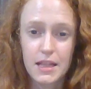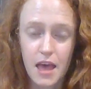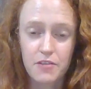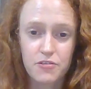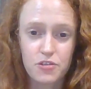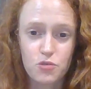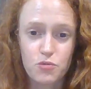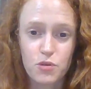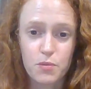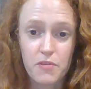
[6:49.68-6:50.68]
life. You
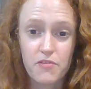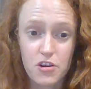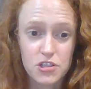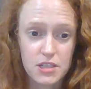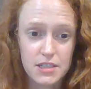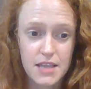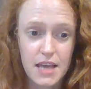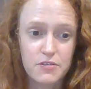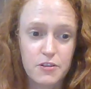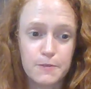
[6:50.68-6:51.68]
will be very
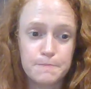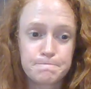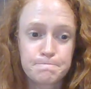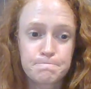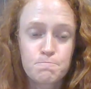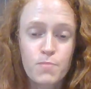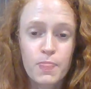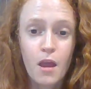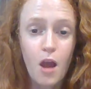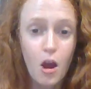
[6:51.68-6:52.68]
successful.
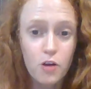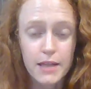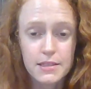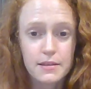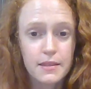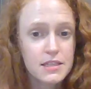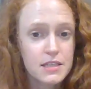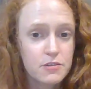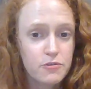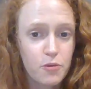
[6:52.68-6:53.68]
All right, that's
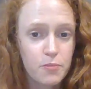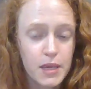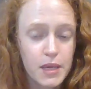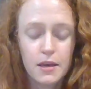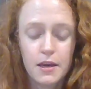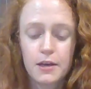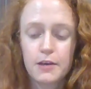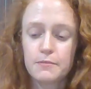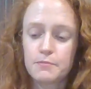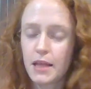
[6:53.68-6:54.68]
it from me.
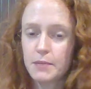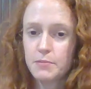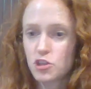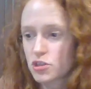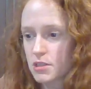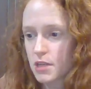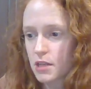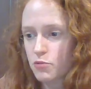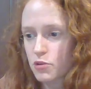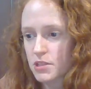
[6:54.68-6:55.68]
Let me just tell
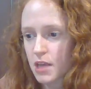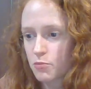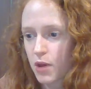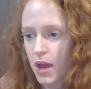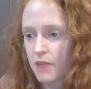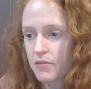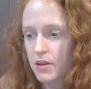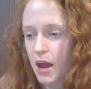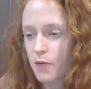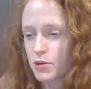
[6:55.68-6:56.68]
you what time we're having
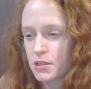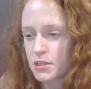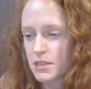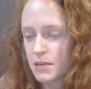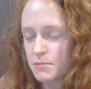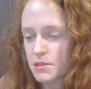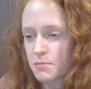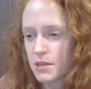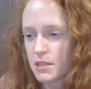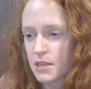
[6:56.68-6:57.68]
our Teams
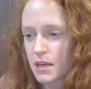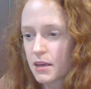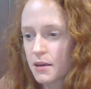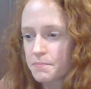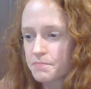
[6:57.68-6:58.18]
meeting.